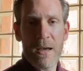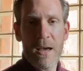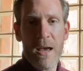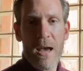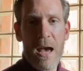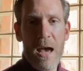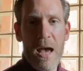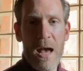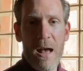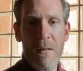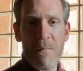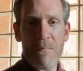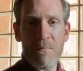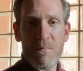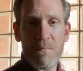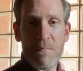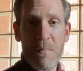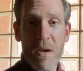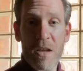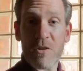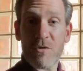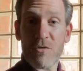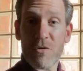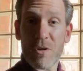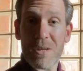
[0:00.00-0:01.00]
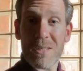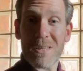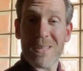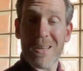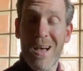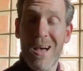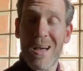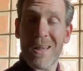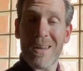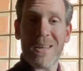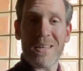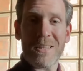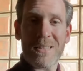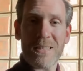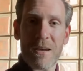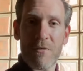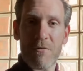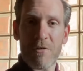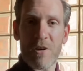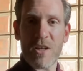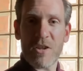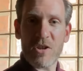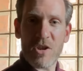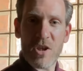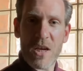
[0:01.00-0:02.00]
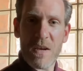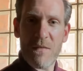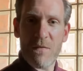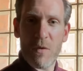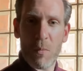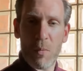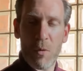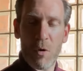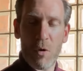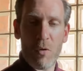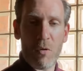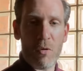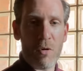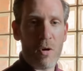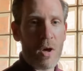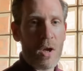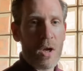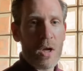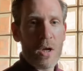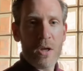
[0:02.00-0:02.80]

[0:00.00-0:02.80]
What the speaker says: metrics that aren't necessarily achievable